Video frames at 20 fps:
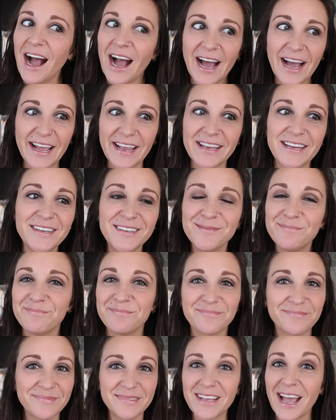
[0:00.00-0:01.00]
I,
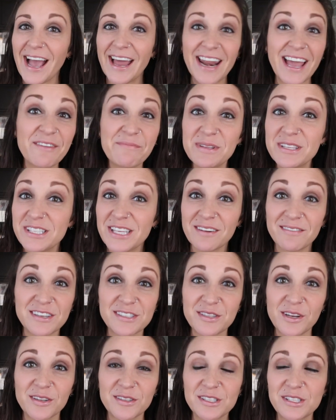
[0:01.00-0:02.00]
and I've been seeing
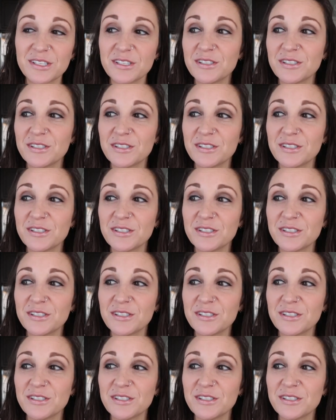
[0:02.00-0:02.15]
results.